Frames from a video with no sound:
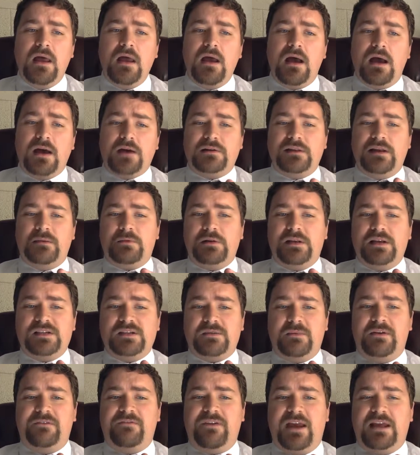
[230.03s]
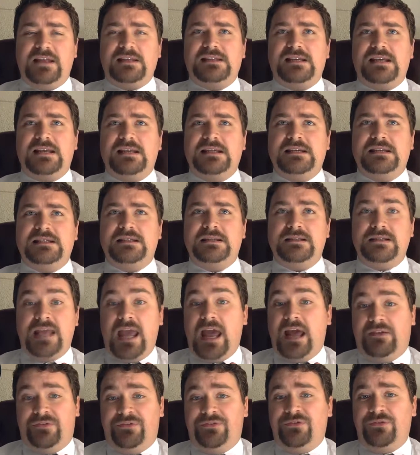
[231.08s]
Under liberalism advances,
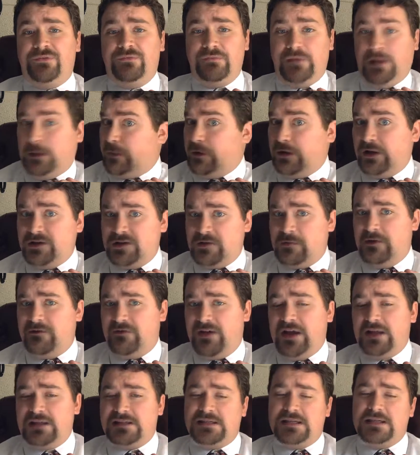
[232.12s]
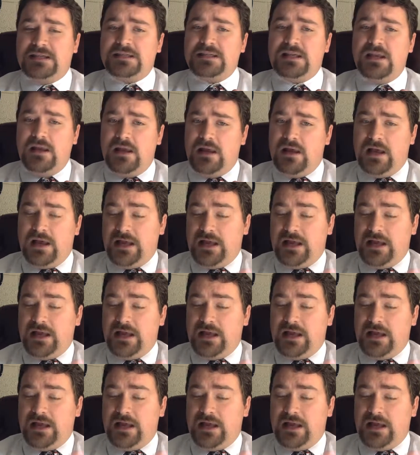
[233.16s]
yes, liberalism advances.